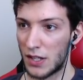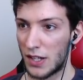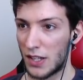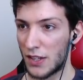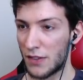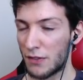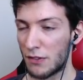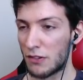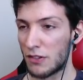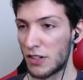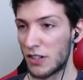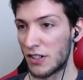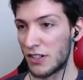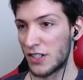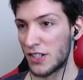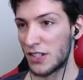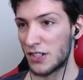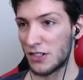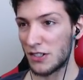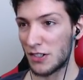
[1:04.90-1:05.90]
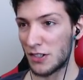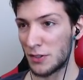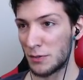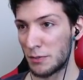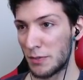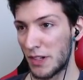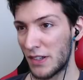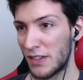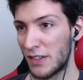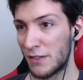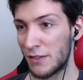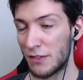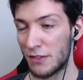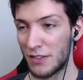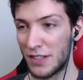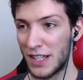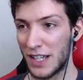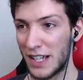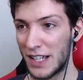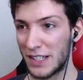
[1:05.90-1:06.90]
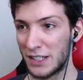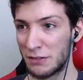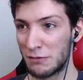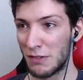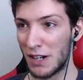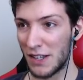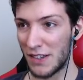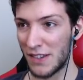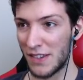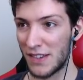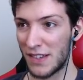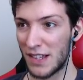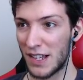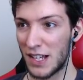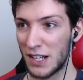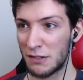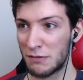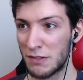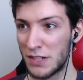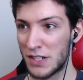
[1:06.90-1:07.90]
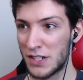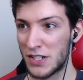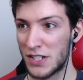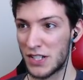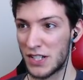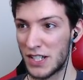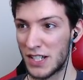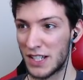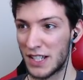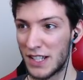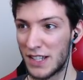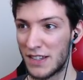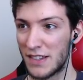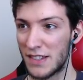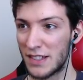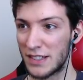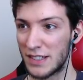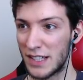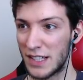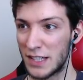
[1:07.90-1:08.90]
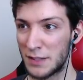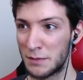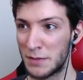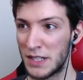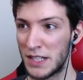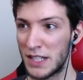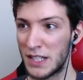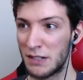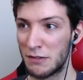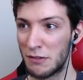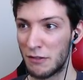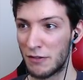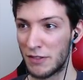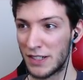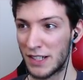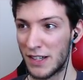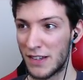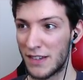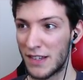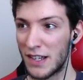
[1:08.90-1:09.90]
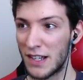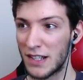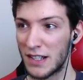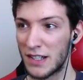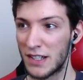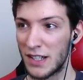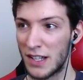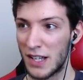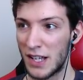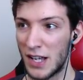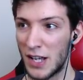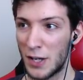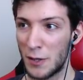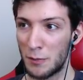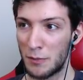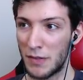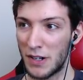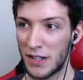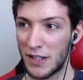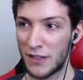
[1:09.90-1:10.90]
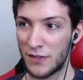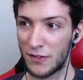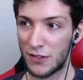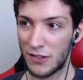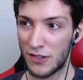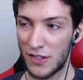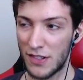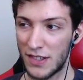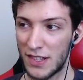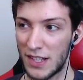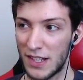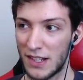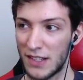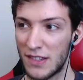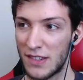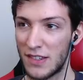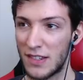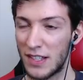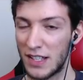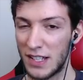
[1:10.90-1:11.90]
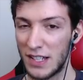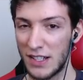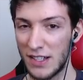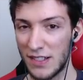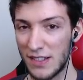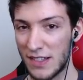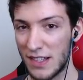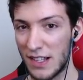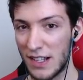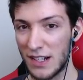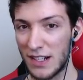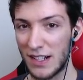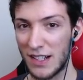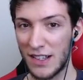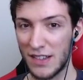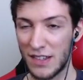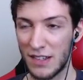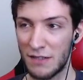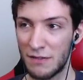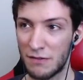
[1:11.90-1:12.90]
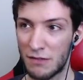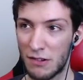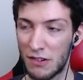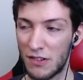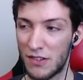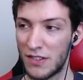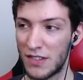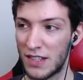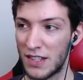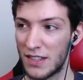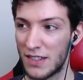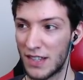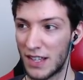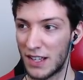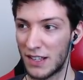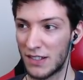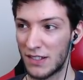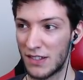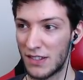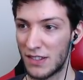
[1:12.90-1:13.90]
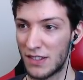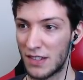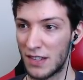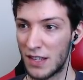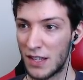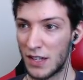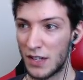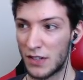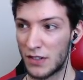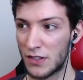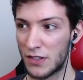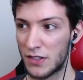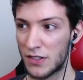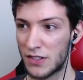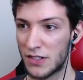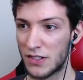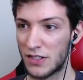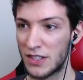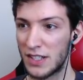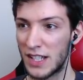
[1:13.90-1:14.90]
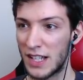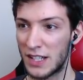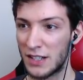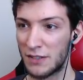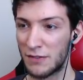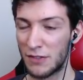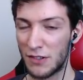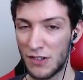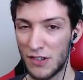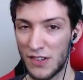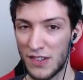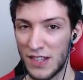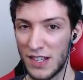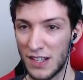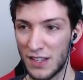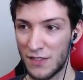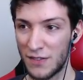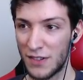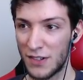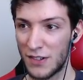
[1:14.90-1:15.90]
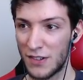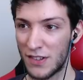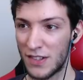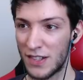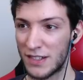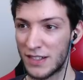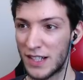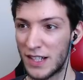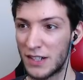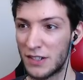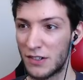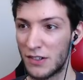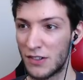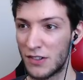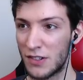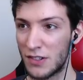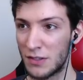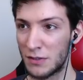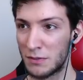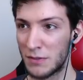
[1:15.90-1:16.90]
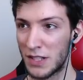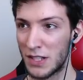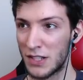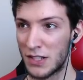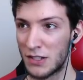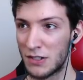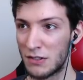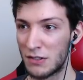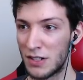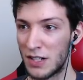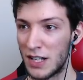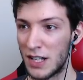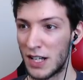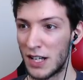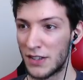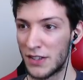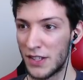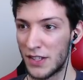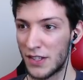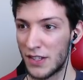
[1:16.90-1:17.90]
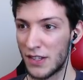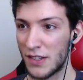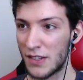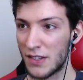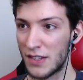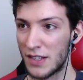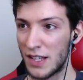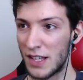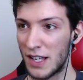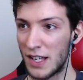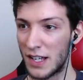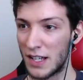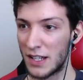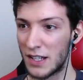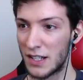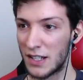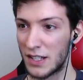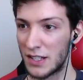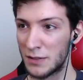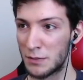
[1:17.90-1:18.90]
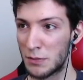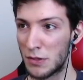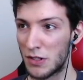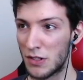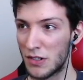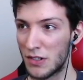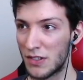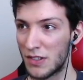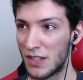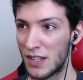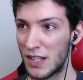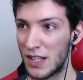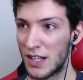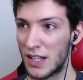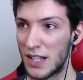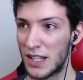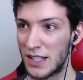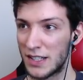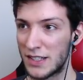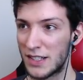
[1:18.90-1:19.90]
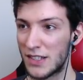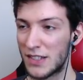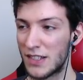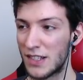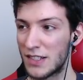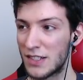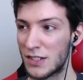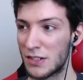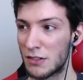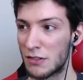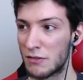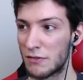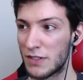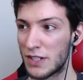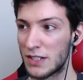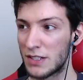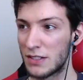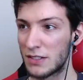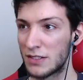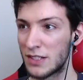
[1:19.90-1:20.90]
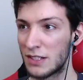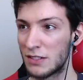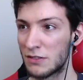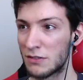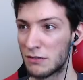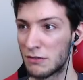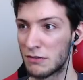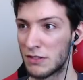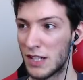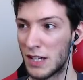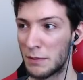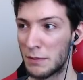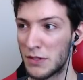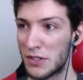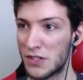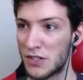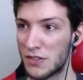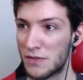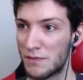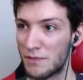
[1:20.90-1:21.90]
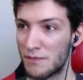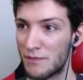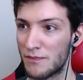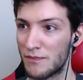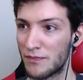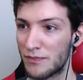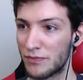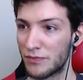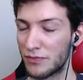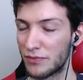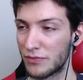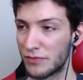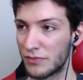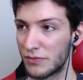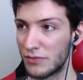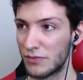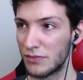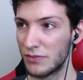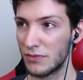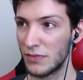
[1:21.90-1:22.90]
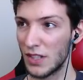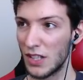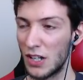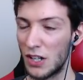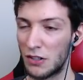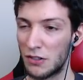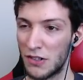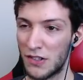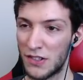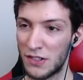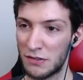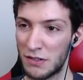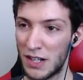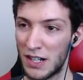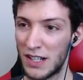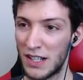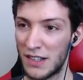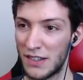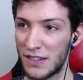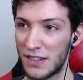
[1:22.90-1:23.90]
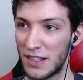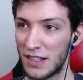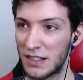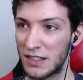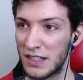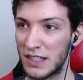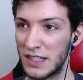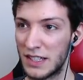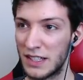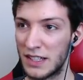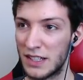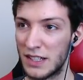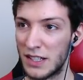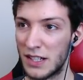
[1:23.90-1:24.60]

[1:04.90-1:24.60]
As for her Q, on passive you gain 1 stack when she hits an enemy with an attack, max 4 stacks, each stack lasting for 6 seconds, so you should get 4 stacks first and then consume the Q. This is the hitbox. In the center of it you deal true damage. Oh, it's Aurelia, sadly.